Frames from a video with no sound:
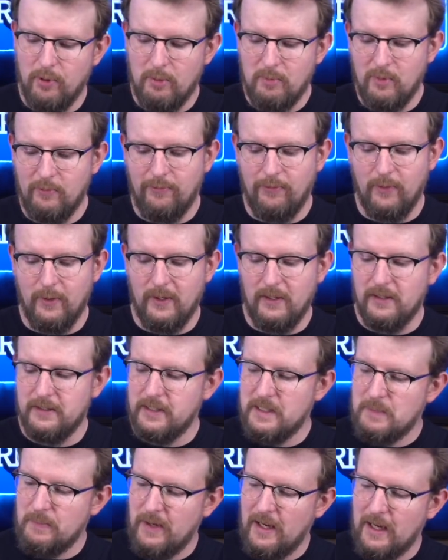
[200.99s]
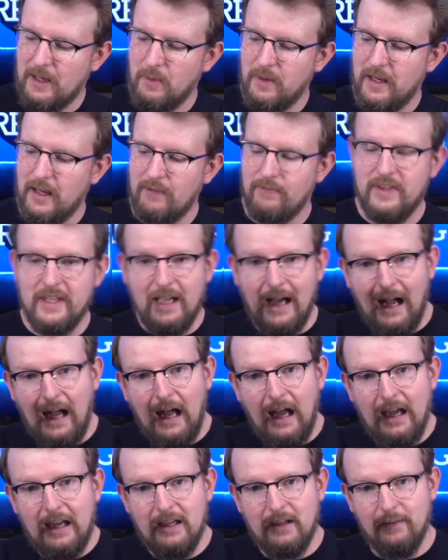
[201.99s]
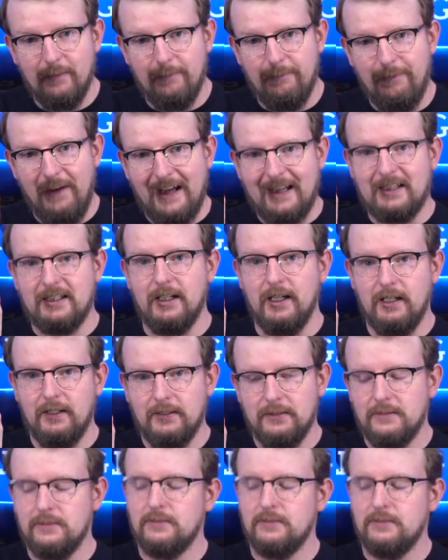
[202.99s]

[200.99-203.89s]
promo foil in this pack, we have the Eye of Vecna.